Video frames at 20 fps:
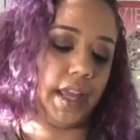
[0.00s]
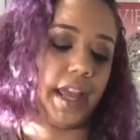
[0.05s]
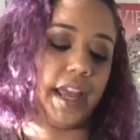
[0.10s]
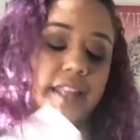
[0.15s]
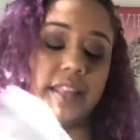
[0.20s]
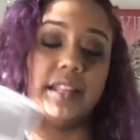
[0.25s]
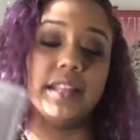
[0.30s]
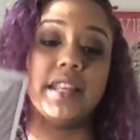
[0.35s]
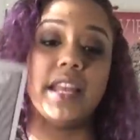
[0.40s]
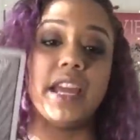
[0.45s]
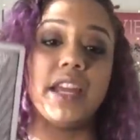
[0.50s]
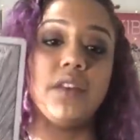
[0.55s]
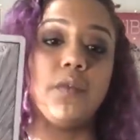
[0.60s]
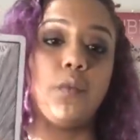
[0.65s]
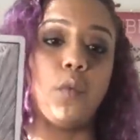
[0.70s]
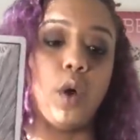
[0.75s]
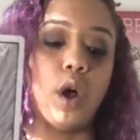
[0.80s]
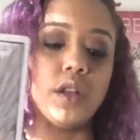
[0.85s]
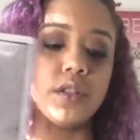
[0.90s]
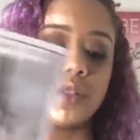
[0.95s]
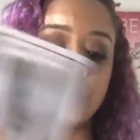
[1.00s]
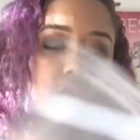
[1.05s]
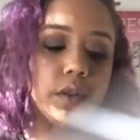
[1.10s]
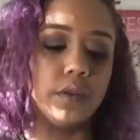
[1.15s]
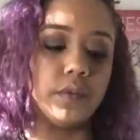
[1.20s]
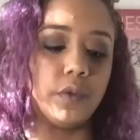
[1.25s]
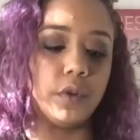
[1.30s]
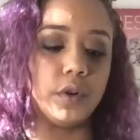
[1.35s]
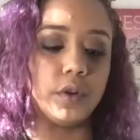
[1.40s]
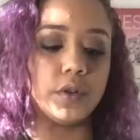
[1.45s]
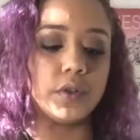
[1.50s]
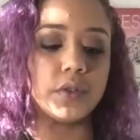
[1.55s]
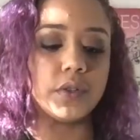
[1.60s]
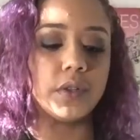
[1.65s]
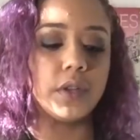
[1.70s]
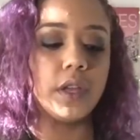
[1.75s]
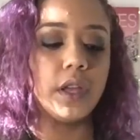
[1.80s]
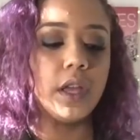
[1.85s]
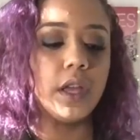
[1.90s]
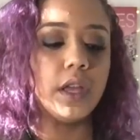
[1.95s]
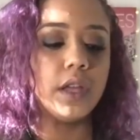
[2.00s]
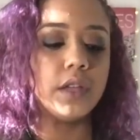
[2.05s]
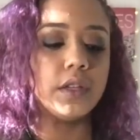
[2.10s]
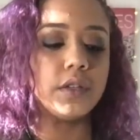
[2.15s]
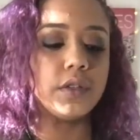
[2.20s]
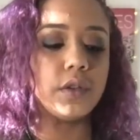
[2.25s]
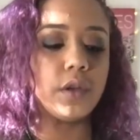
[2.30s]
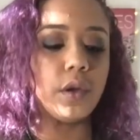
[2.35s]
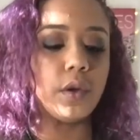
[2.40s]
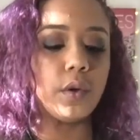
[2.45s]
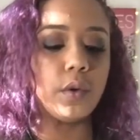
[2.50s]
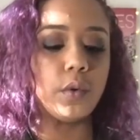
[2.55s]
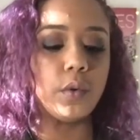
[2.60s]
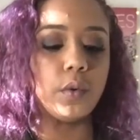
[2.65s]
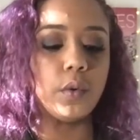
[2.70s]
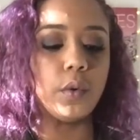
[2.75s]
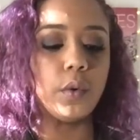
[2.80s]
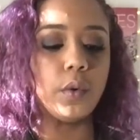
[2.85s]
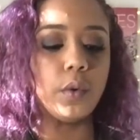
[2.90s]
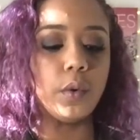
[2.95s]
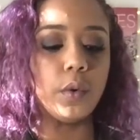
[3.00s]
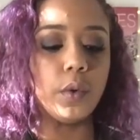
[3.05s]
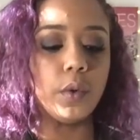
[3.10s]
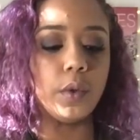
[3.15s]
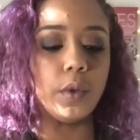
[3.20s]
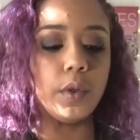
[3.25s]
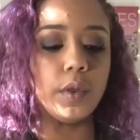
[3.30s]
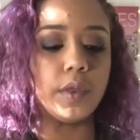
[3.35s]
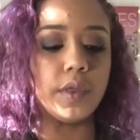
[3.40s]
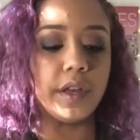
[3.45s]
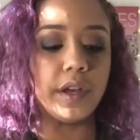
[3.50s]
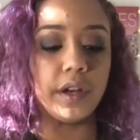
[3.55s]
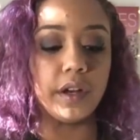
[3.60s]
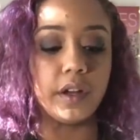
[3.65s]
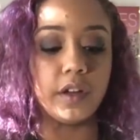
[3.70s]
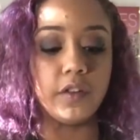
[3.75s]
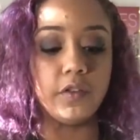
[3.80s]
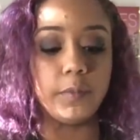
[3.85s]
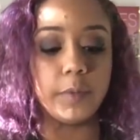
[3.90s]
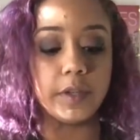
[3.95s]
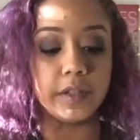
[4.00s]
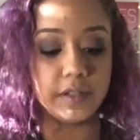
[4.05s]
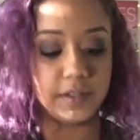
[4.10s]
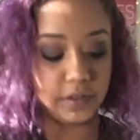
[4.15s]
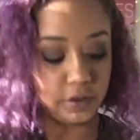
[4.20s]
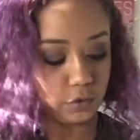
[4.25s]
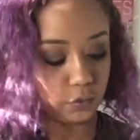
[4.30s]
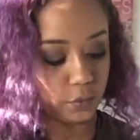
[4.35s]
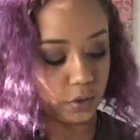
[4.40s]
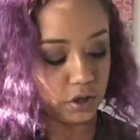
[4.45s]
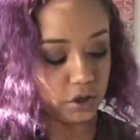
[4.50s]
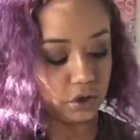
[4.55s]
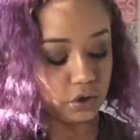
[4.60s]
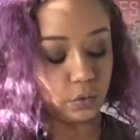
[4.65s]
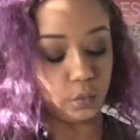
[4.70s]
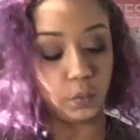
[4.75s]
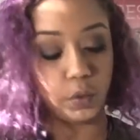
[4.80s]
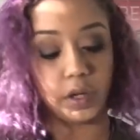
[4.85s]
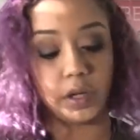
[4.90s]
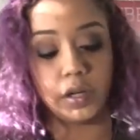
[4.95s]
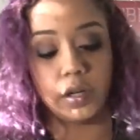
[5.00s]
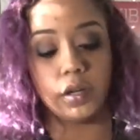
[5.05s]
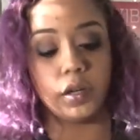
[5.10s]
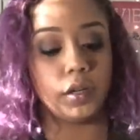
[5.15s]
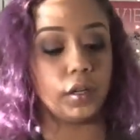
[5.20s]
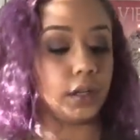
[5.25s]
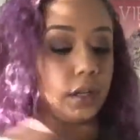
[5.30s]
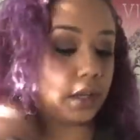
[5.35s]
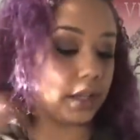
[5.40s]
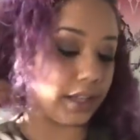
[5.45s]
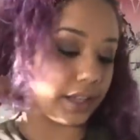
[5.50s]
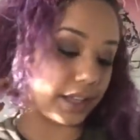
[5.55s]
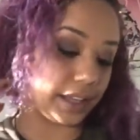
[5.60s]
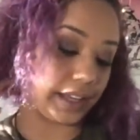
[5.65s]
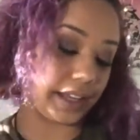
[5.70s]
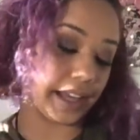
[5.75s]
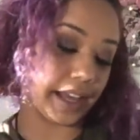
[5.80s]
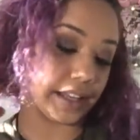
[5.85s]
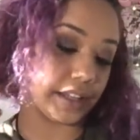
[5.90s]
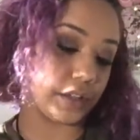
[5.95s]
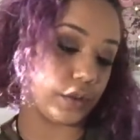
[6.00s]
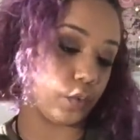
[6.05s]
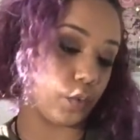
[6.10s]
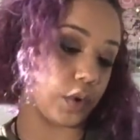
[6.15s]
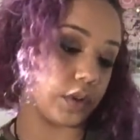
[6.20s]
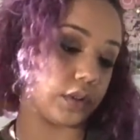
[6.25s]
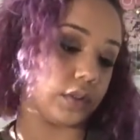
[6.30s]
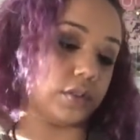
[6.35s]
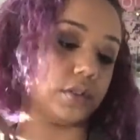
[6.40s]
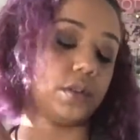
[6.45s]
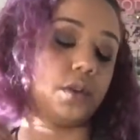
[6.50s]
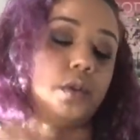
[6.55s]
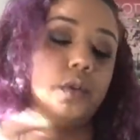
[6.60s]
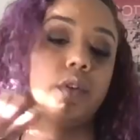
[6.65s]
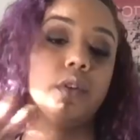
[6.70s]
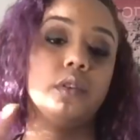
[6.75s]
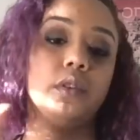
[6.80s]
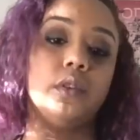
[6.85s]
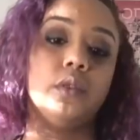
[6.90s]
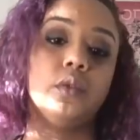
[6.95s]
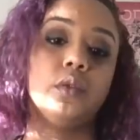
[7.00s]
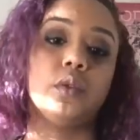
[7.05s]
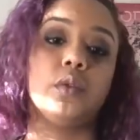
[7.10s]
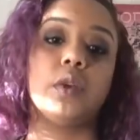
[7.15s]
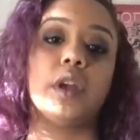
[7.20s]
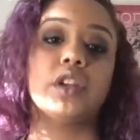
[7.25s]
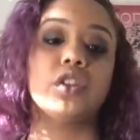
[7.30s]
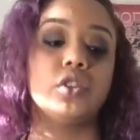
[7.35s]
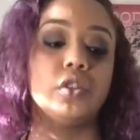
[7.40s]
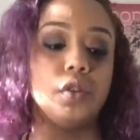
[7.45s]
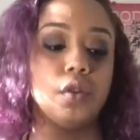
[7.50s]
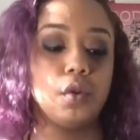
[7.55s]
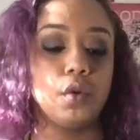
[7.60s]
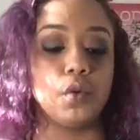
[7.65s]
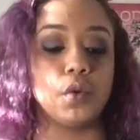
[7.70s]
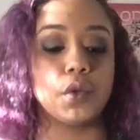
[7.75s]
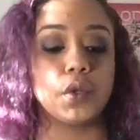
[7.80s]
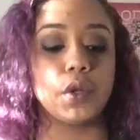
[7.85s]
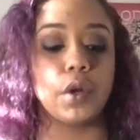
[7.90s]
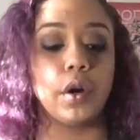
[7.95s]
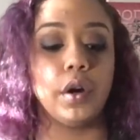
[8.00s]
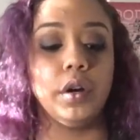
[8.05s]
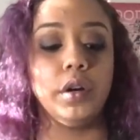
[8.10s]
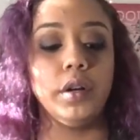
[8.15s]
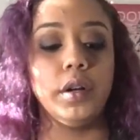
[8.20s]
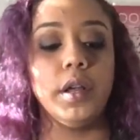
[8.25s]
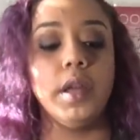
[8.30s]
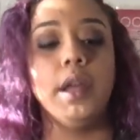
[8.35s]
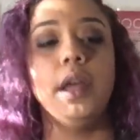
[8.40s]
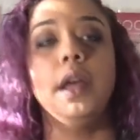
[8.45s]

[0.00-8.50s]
And the Knight of Wands in the reverse. So there could have been a situation where, yes, you wanted to go in a new direction, a new start,